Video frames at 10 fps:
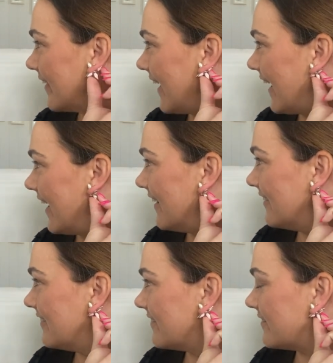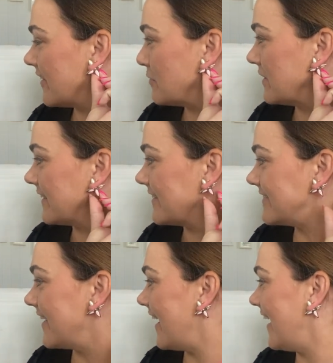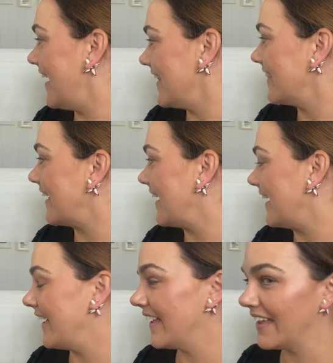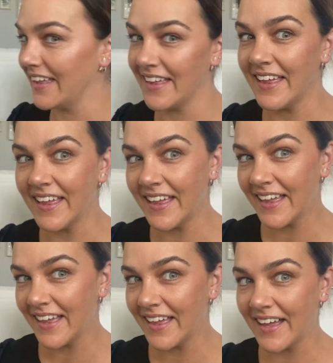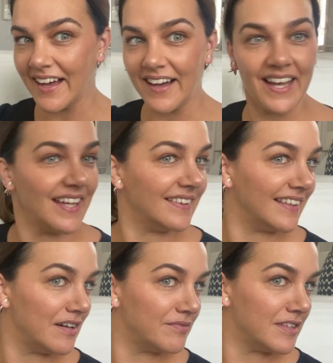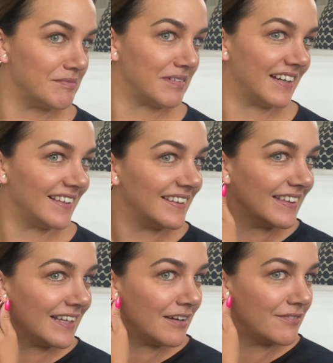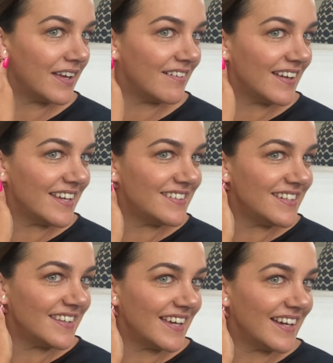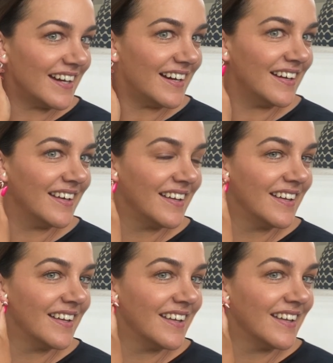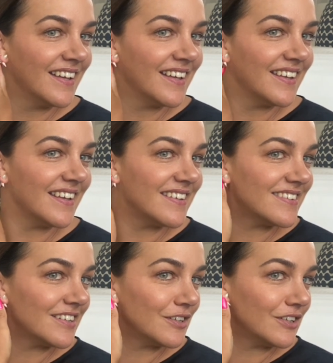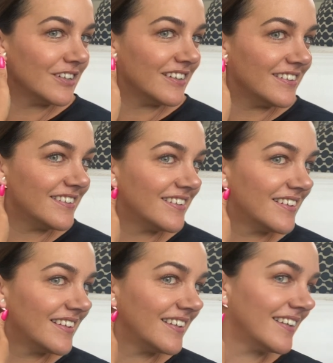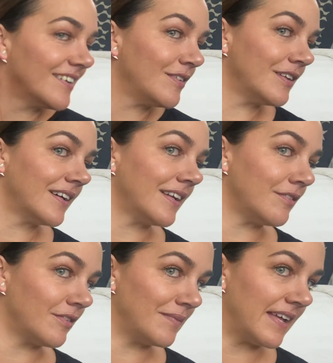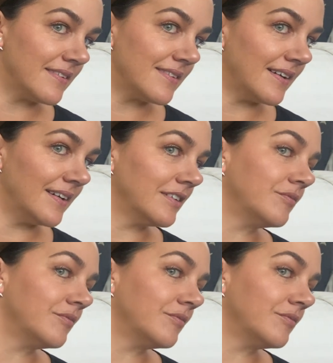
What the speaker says: How fabulous are they? I love them. I love how edgy they are. They're so good. If you look at it from that side.